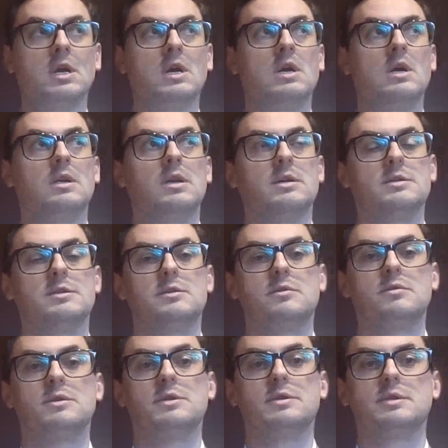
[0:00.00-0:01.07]
Yes, so
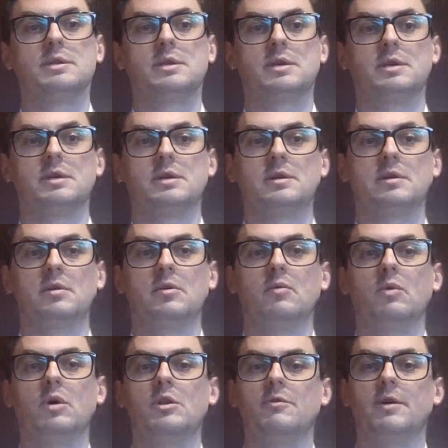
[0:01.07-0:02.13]
it's
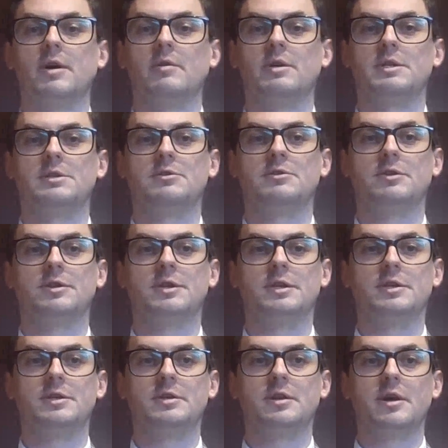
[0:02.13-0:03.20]
one of our
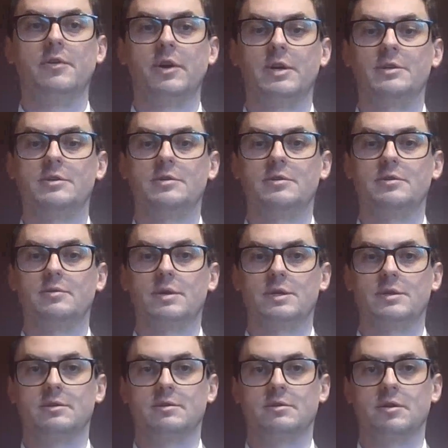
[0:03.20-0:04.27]
strategic direction to
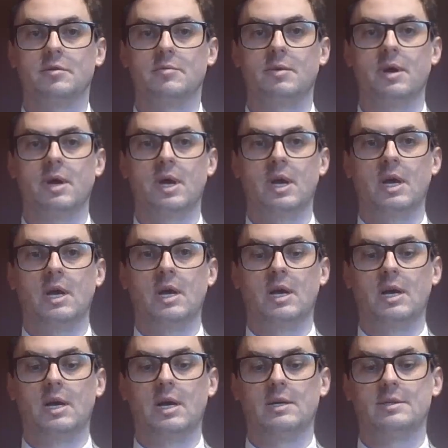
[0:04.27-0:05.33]
Western Europe.
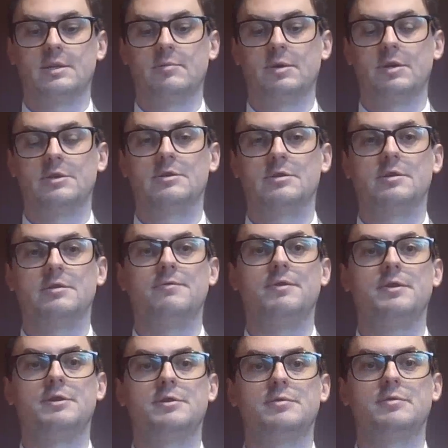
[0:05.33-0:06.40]
As I mentioned, the
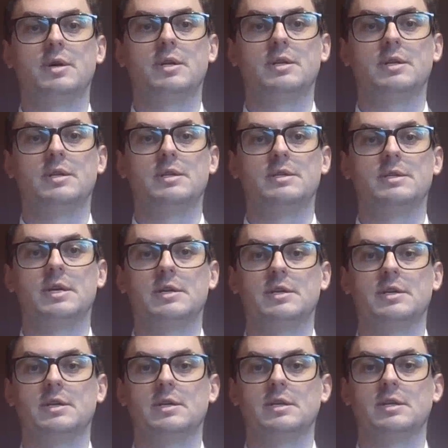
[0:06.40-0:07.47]
first one
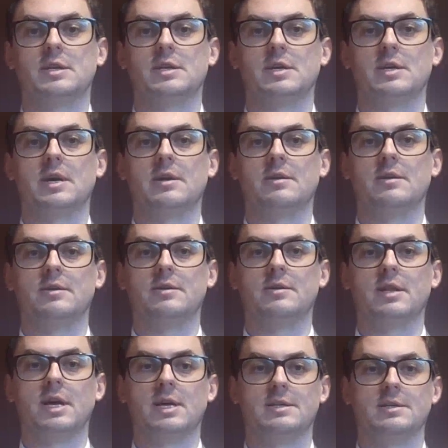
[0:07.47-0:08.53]
started
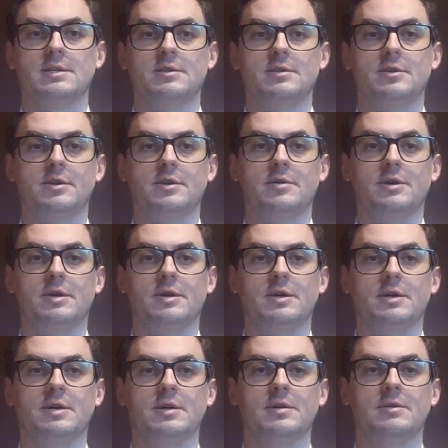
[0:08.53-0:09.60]
last year
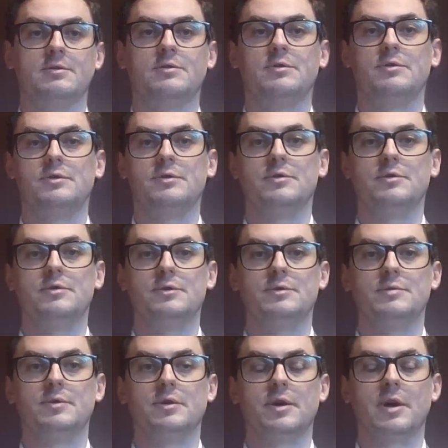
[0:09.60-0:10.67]
to
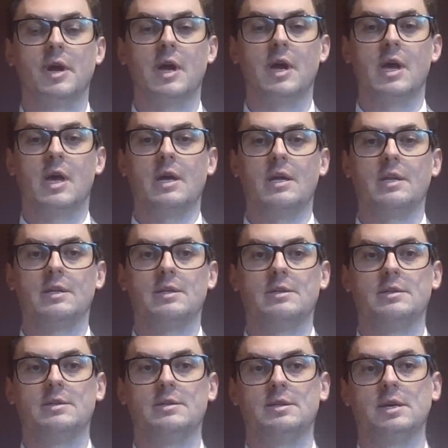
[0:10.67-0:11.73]
Duisburg, and
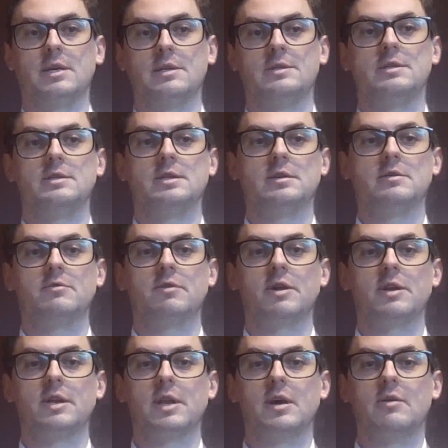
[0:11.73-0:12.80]
it's existing
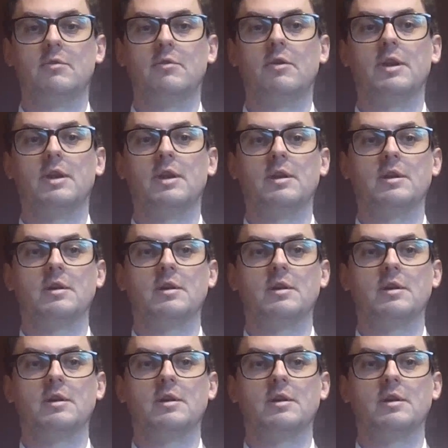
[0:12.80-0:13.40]
right now, running